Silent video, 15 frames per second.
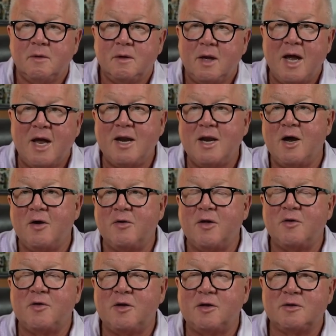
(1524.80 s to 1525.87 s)
I know they
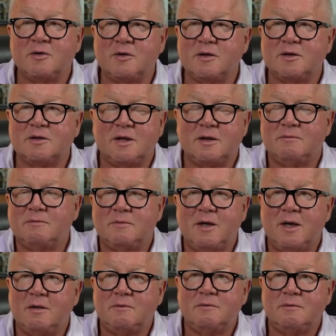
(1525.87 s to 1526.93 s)
think there is.
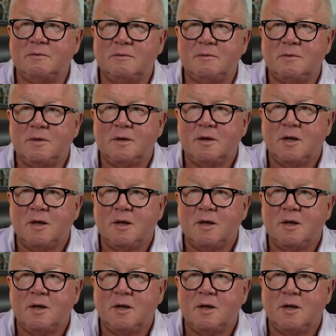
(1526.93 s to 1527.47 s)
No. I just wondered.